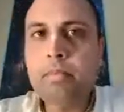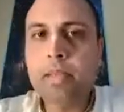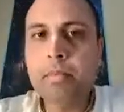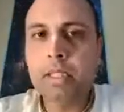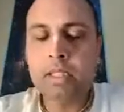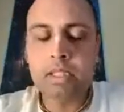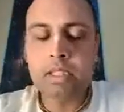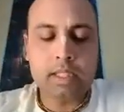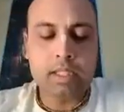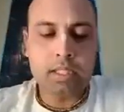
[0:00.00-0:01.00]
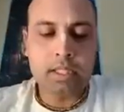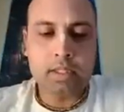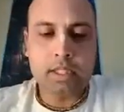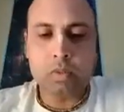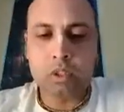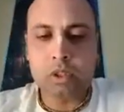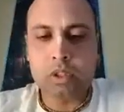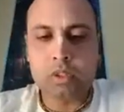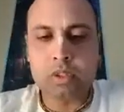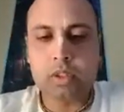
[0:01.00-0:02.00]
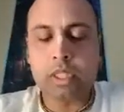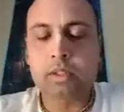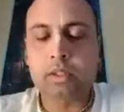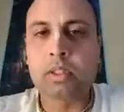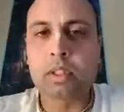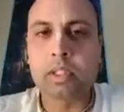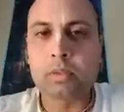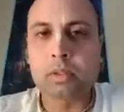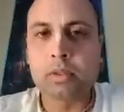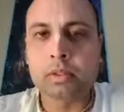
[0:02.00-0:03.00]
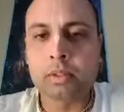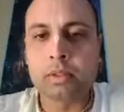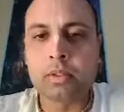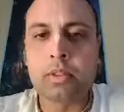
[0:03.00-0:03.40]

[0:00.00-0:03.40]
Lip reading: Basically, he says that one should chant the holy name of the Lord